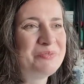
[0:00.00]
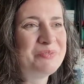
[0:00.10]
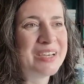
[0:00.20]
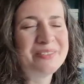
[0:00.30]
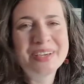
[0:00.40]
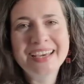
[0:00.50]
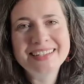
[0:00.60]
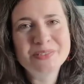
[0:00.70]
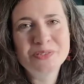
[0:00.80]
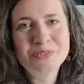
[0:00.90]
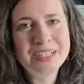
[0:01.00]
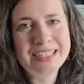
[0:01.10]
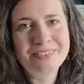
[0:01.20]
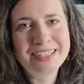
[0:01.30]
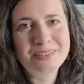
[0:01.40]
We had a really,
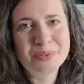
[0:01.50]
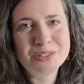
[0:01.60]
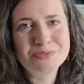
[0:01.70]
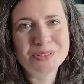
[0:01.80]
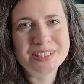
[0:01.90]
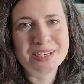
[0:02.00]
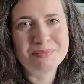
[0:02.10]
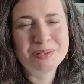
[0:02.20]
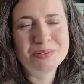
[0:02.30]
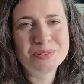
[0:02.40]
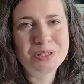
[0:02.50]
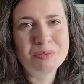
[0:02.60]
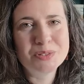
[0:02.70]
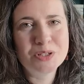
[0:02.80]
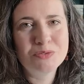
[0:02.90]
really wonderful time. It
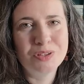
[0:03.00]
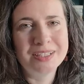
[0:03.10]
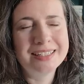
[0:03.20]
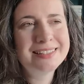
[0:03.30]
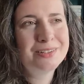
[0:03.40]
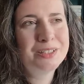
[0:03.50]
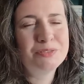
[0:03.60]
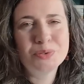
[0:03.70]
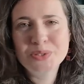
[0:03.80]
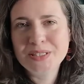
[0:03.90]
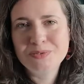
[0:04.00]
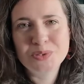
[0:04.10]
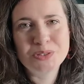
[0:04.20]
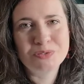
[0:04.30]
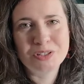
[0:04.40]
was good fun. It's only
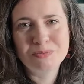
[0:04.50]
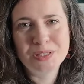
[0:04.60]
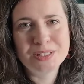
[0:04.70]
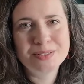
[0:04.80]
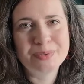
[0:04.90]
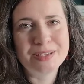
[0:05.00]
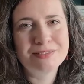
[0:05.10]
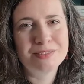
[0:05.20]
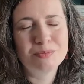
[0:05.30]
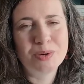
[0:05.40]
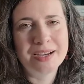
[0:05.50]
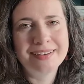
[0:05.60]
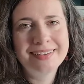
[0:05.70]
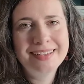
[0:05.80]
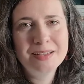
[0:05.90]
40-45 minutes away from where
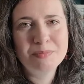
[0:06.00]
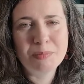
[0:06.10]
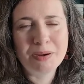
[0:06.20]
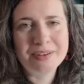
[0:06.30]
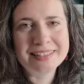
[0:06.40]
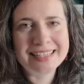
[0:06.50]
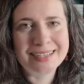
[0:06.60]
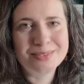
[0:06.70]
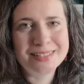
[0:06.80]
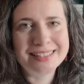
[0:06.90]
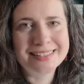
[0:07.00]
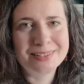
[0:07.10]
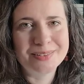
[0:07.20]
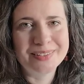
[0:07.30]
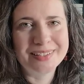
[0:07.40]
my parents' house is, so
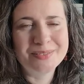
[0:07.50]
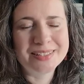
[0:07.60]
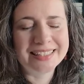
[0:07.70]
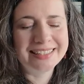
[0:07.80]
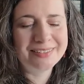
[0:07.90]
it was a